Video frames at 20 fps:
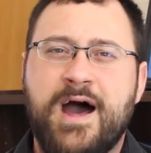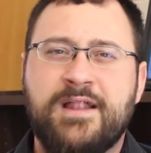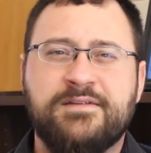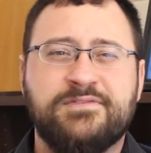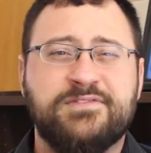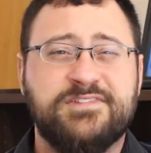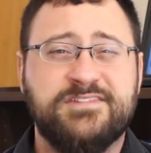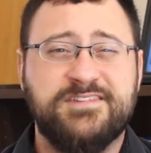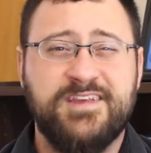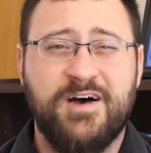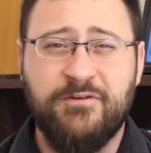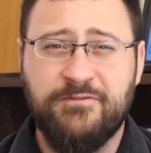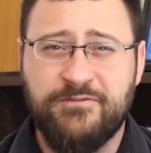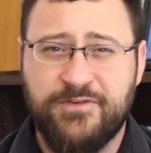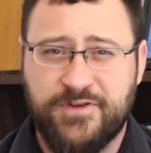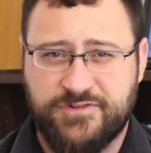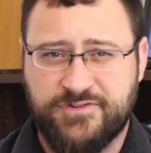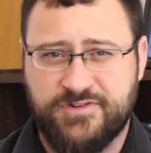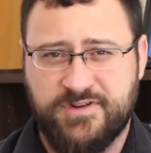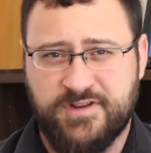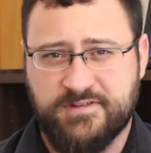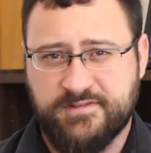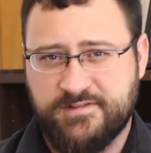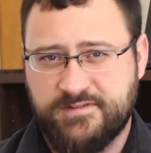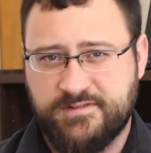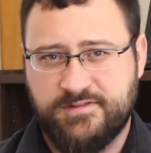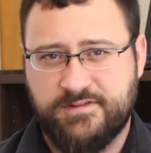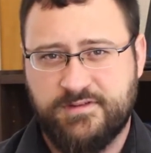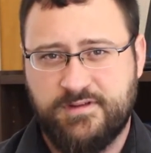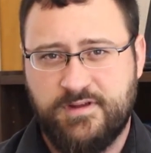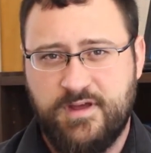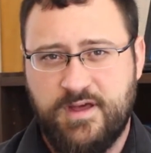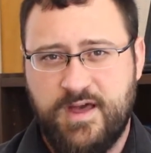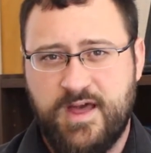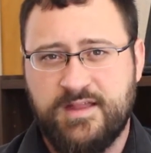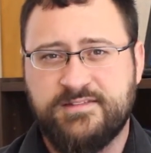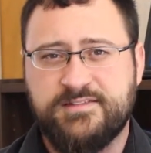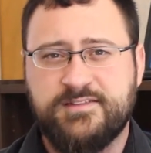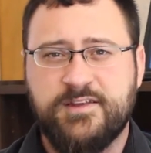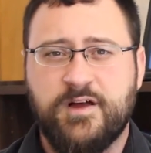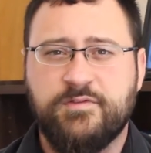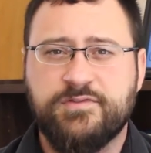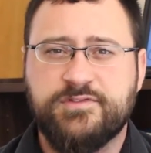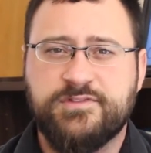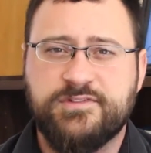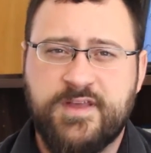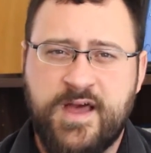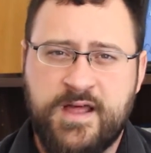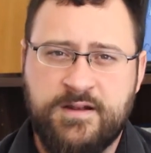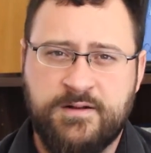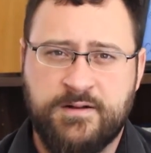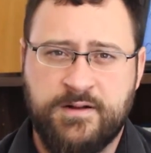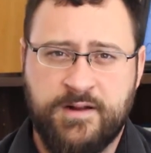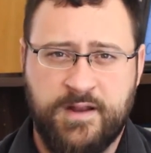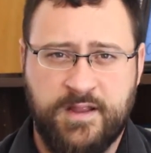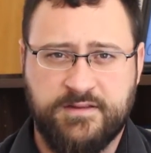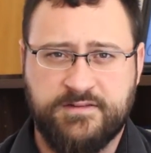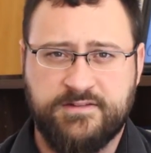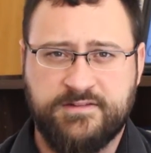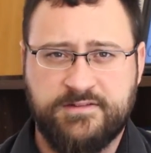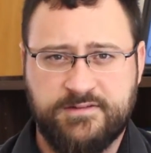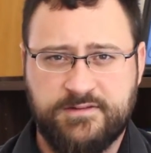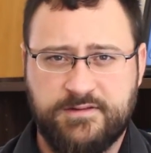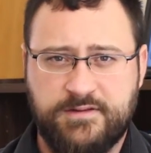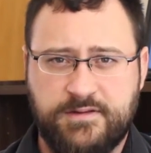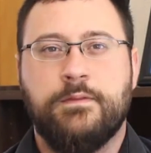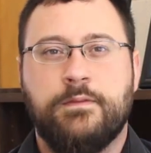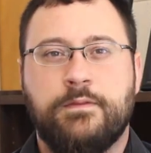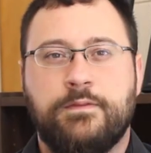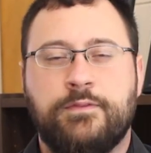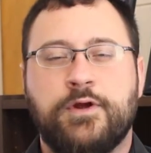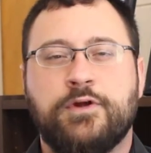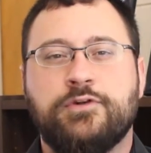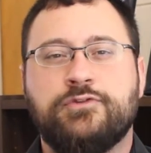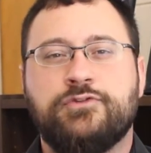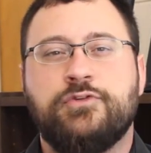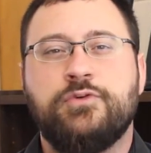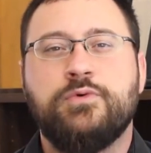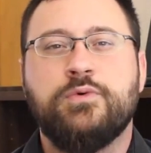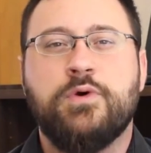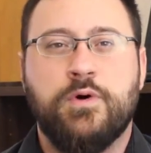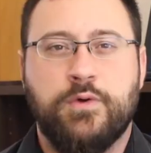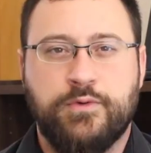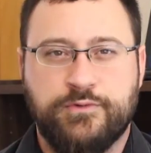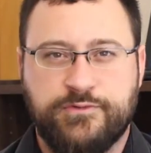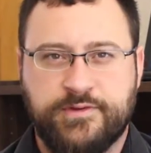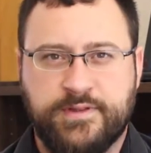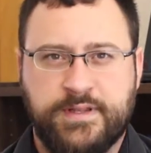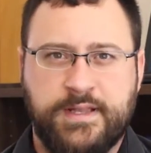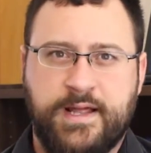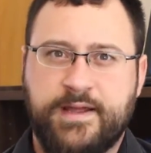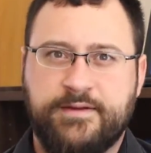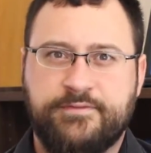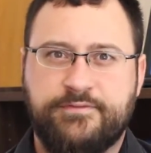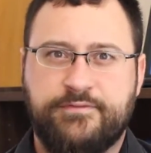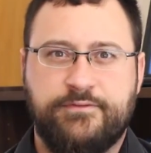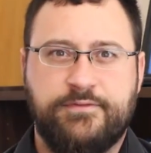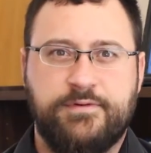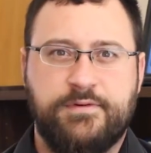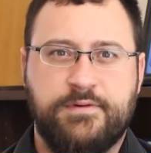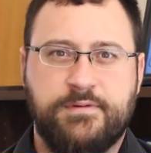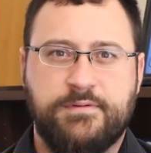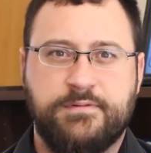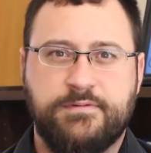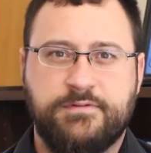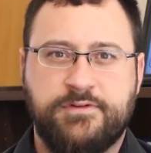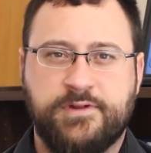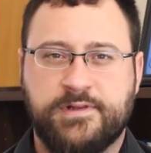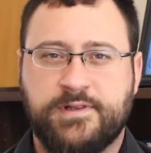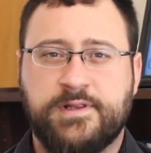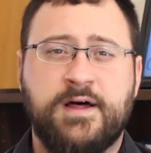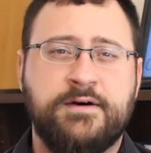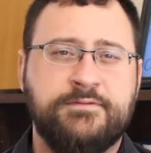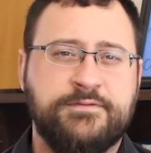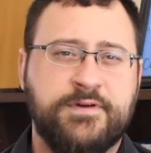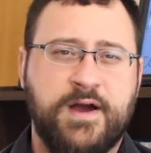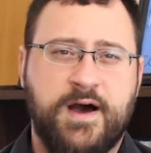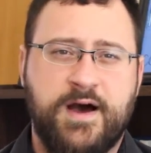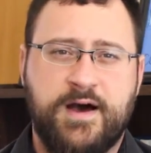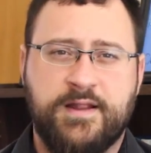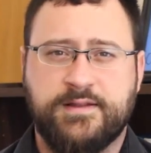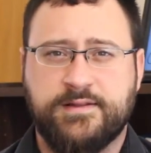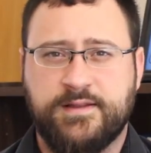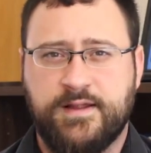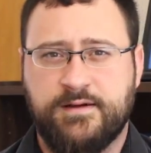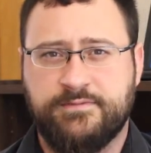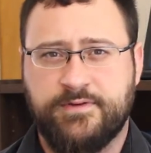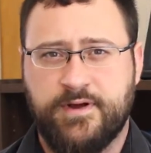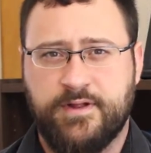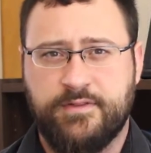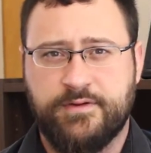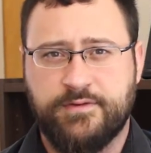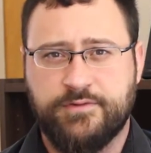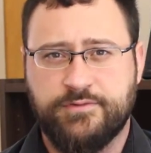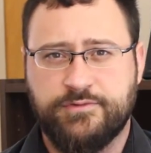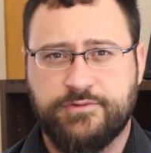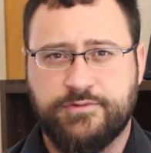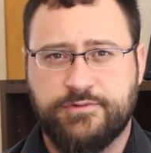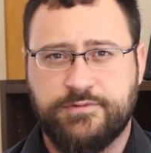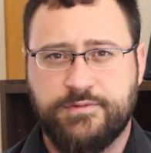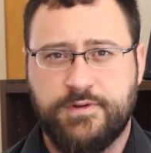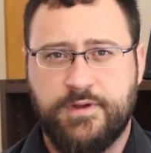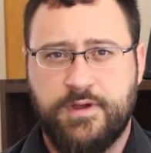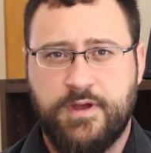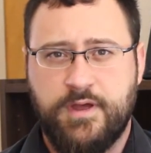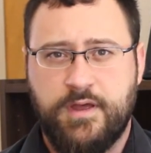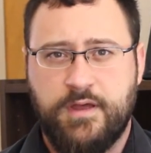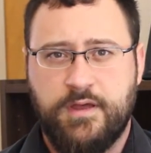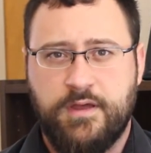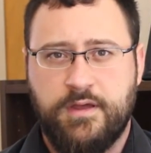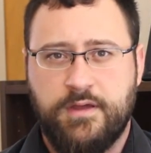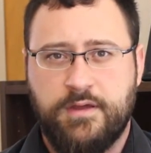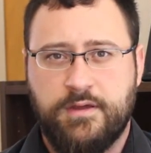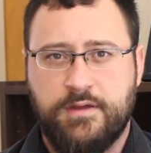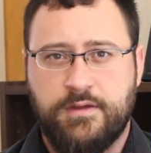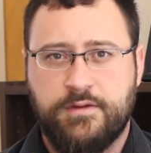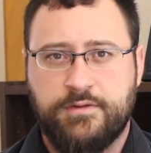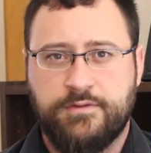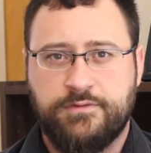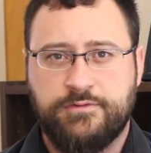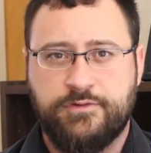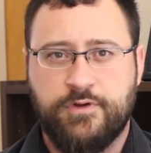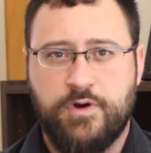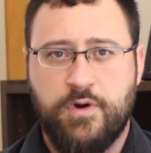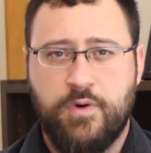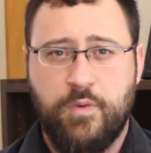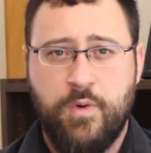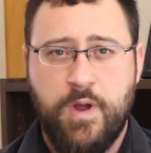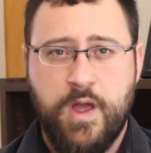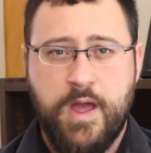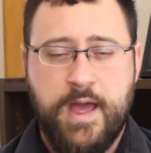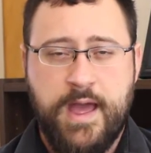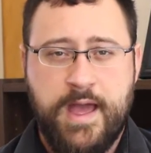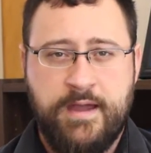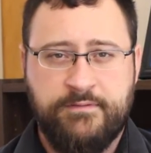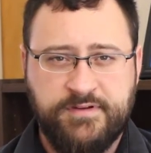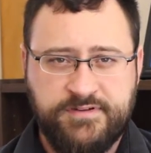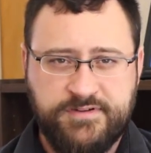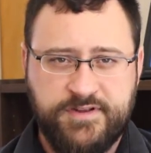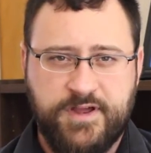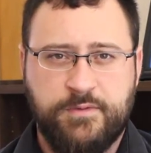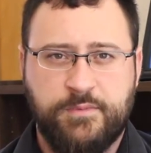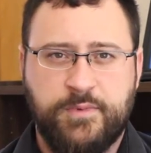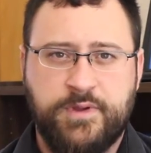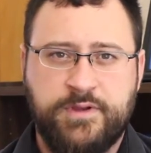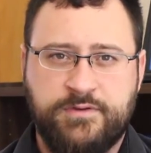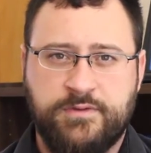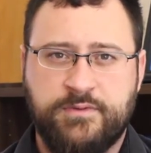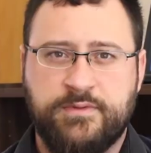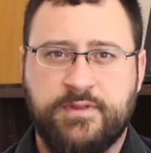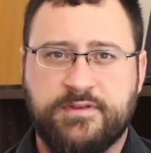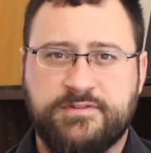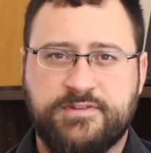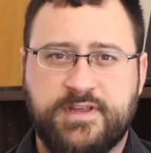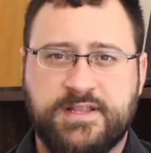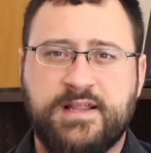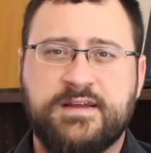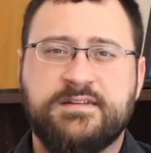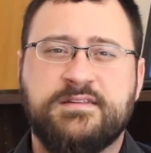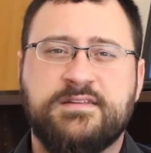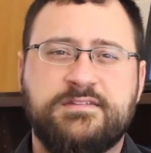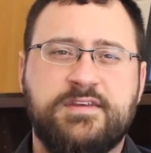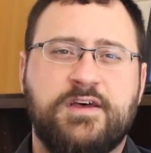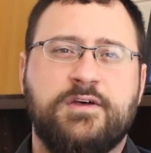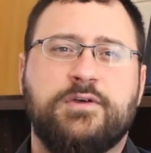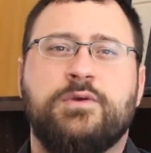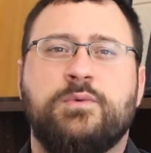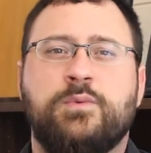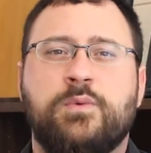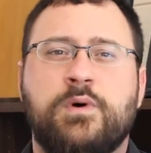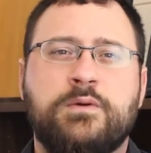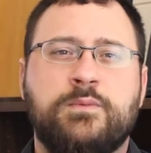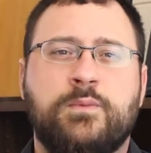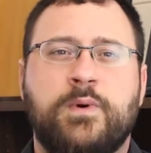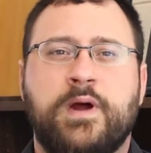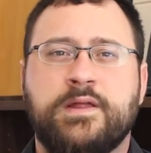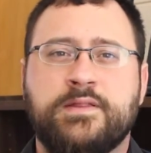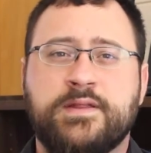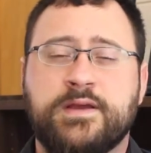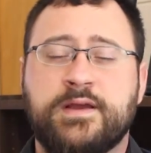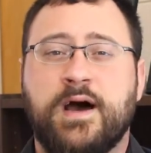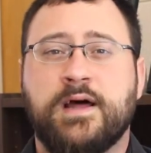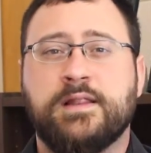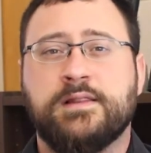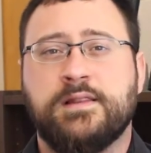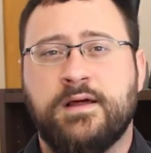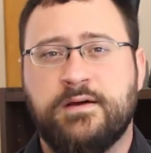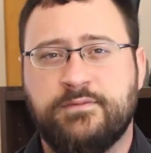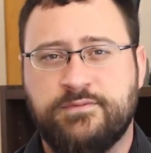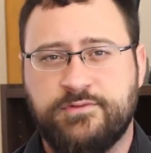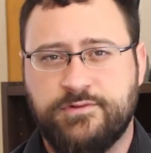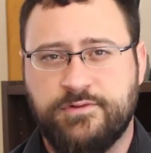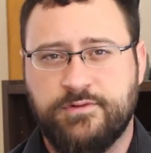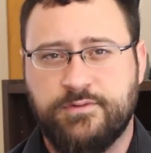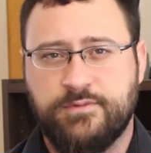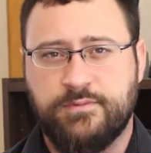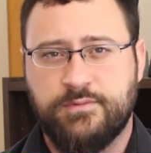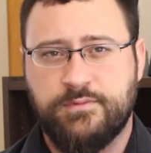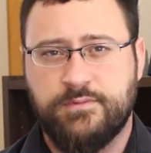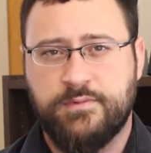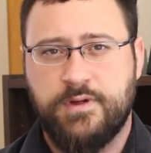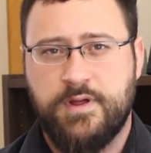out of selfishness and self-centeredness. There are two goals in life: to love God and love others. So every time we do this, I'd like to tell you one way that God loves you,